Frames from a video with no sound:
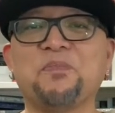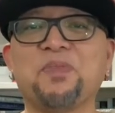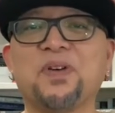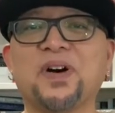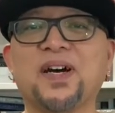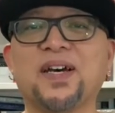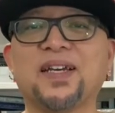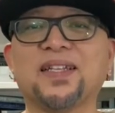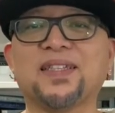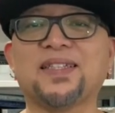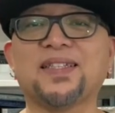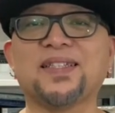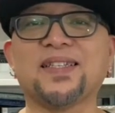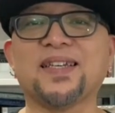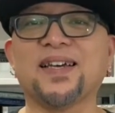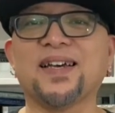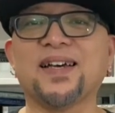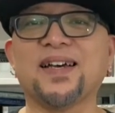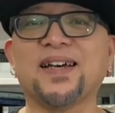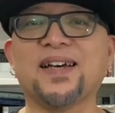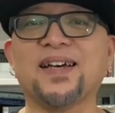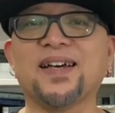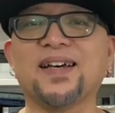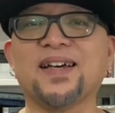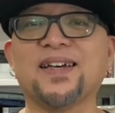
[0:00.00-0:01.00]
but
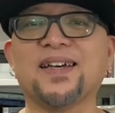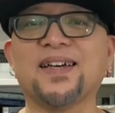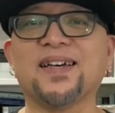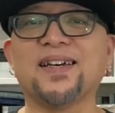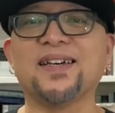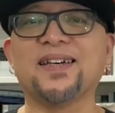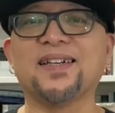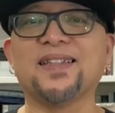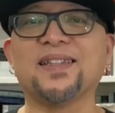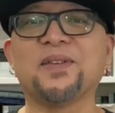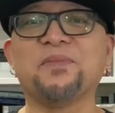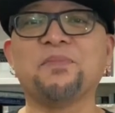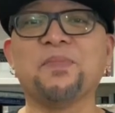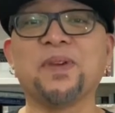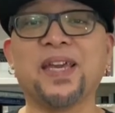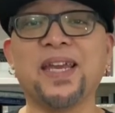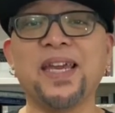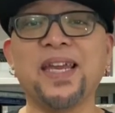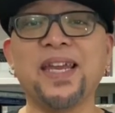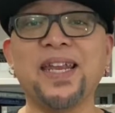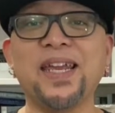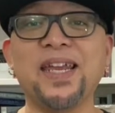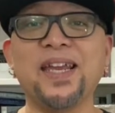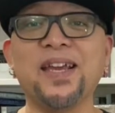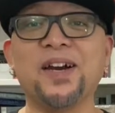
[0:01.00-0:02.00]
the
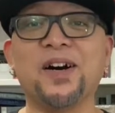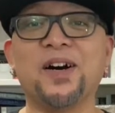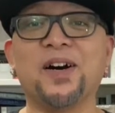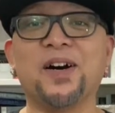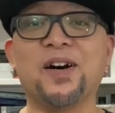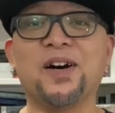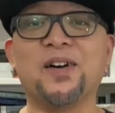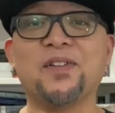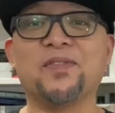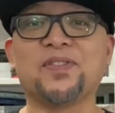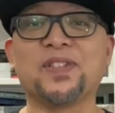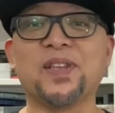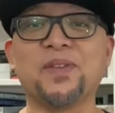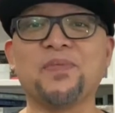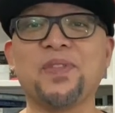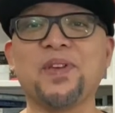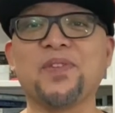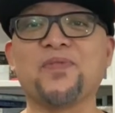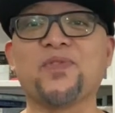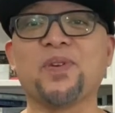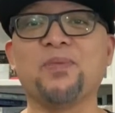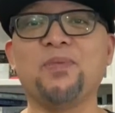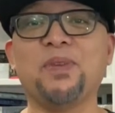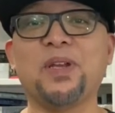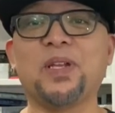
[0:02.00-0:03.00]
beginning of something
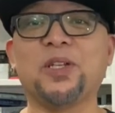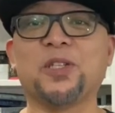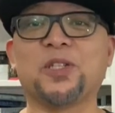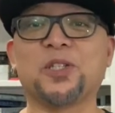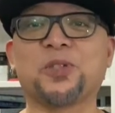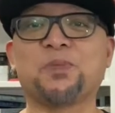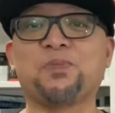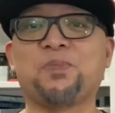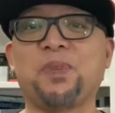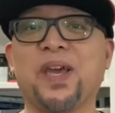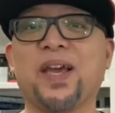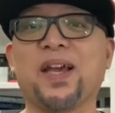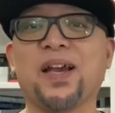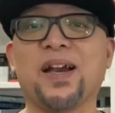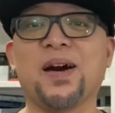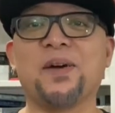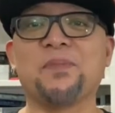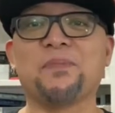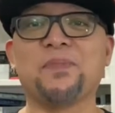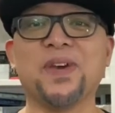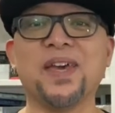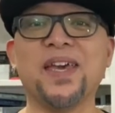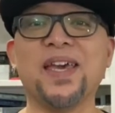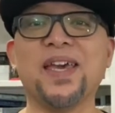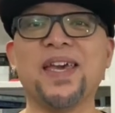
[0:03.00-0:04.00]
for me to just pick
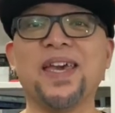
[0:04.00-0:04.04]
up